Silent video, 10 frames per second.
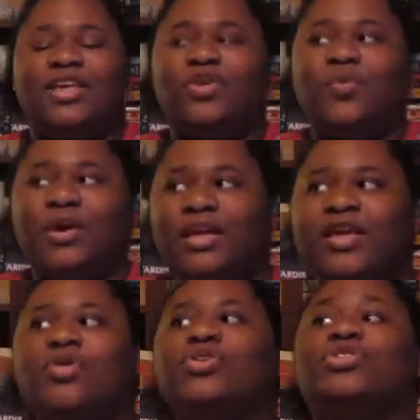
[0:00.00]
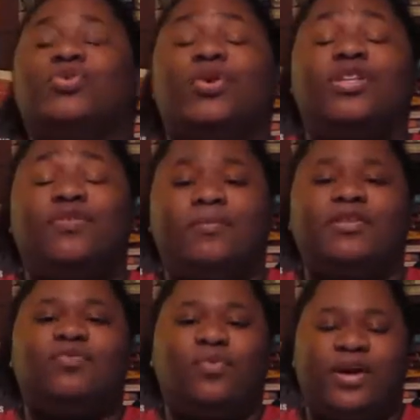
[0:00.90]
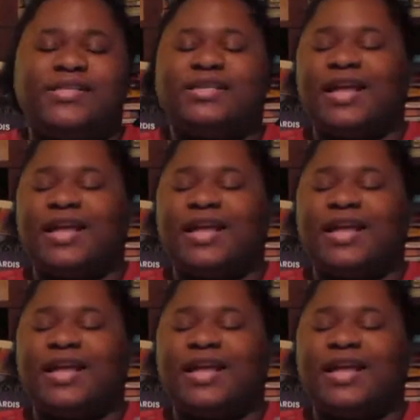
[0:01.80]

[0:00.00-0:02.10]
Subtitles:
You want to hear the stories from his voice